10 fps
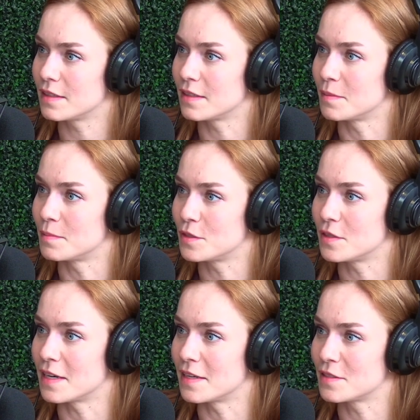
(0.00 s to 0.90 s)

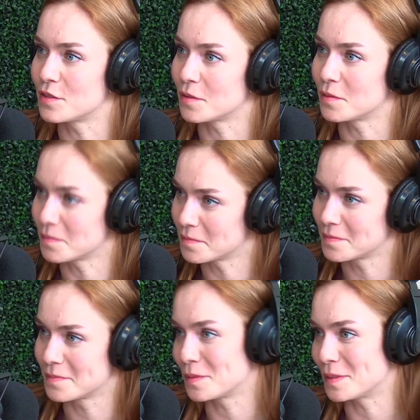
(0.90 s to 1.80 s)
to that. So,
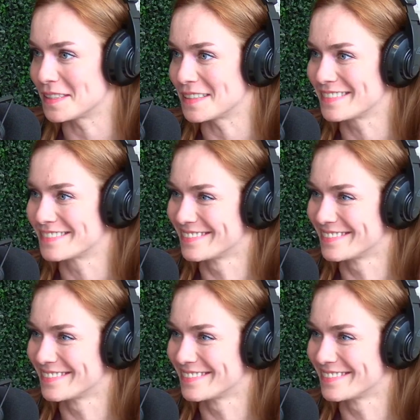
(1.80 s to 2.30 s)
well done.